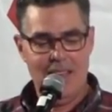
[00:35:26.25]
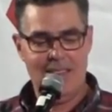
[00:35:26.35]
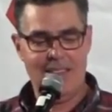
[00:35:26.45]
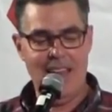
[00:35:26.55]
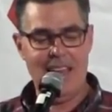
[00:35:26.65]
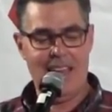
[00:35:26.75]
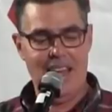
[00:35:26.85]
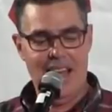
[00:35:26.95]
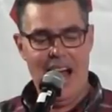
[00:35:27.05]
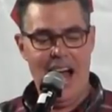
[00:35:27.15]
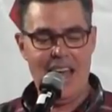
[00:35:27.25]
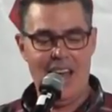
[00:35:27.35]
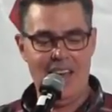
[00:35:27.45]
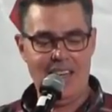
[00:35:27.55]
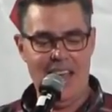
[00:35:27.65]
Zinc
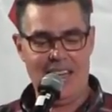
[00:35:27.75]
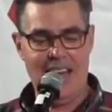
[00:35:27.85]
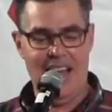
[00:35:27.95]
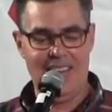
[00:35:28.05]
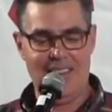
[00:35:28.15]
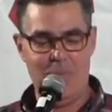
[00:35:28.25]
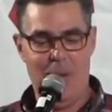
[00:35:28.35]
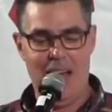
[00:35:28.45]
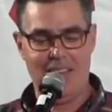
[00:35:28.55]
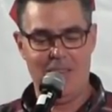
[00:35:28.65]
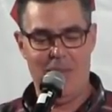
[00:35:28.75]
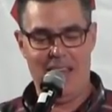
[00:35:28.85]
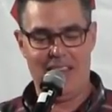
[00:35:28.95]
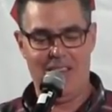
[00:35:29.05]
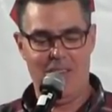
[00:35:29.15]
ion technology binds the
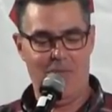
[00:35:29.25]
bacteria,